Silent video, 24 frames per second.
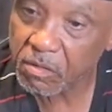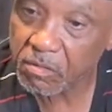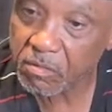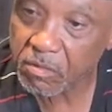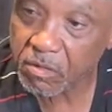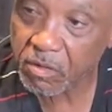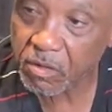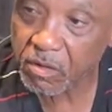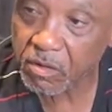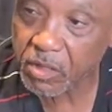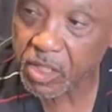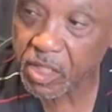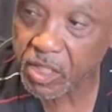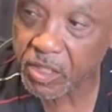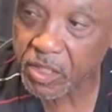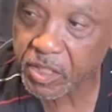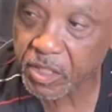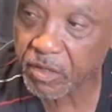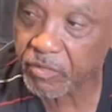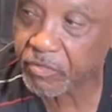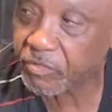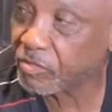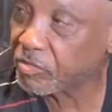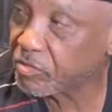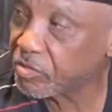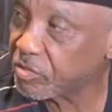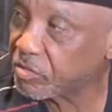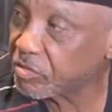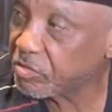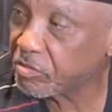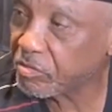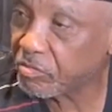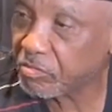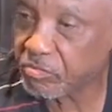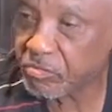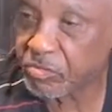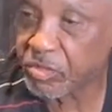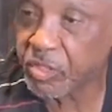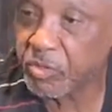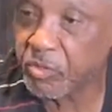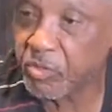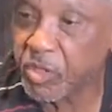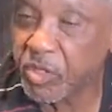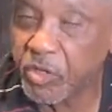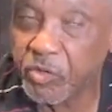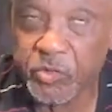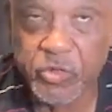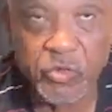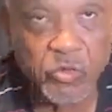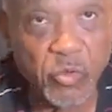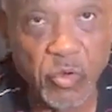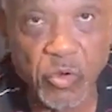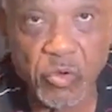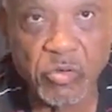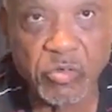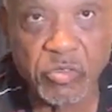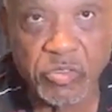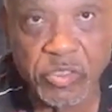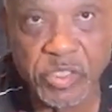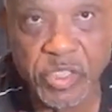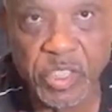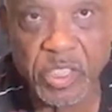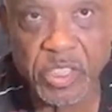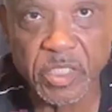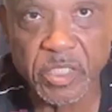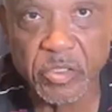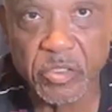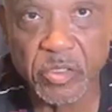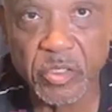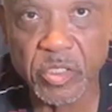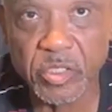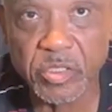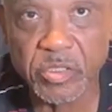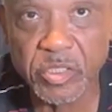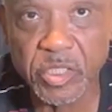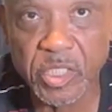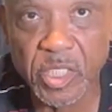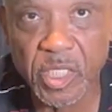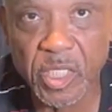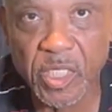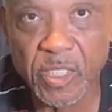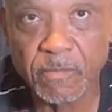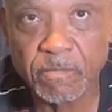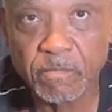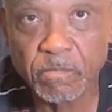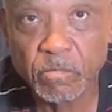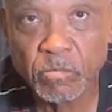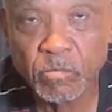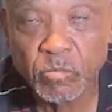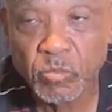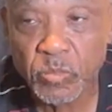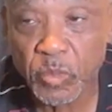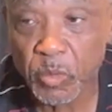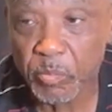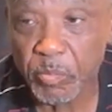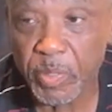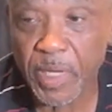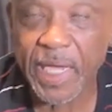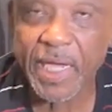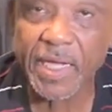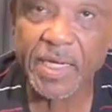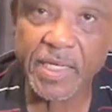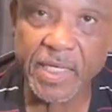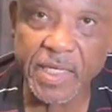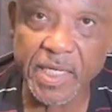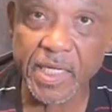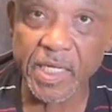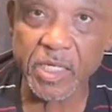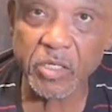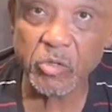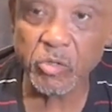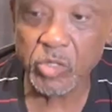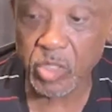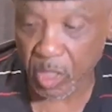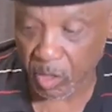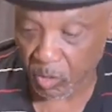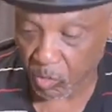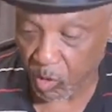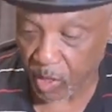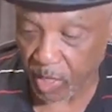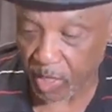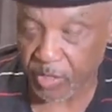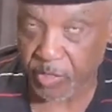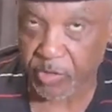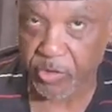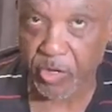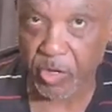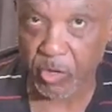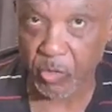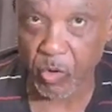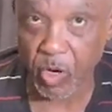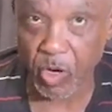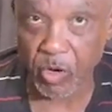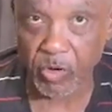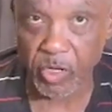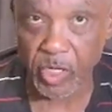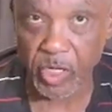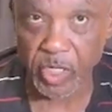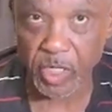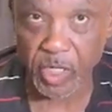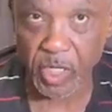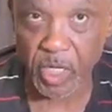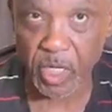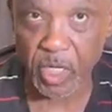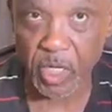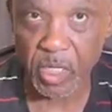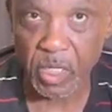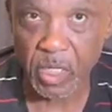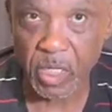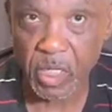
you know, it's different. You can see whatever you want to see. You know what I'm saying? But back then, you little white girl walking in there.